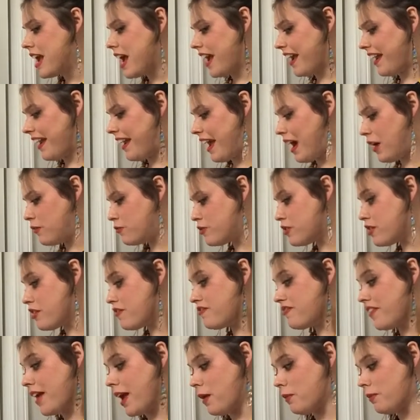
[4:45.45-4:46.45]
and capture
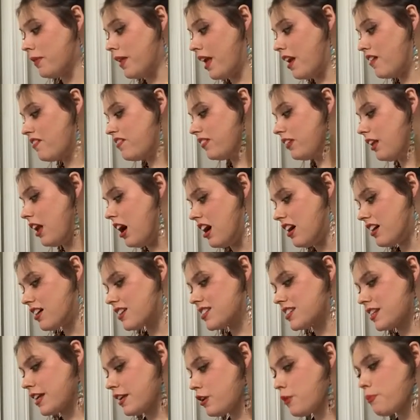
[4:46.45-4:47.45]
a family of
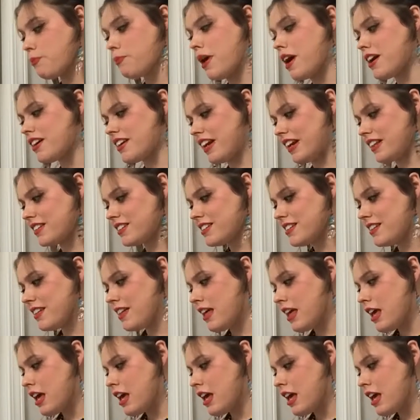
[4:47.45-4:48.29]
lunks in a bucket.